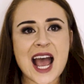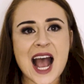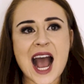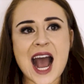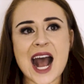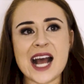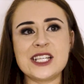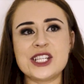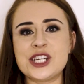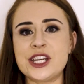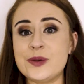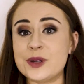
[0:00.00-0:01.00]
and
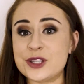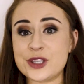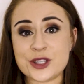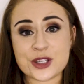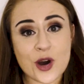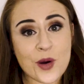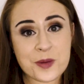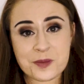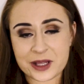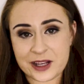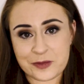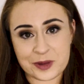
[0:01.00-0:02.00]
she was so
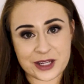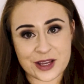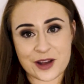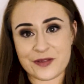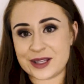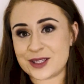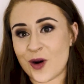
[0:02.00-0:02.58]
unbelievably nervous.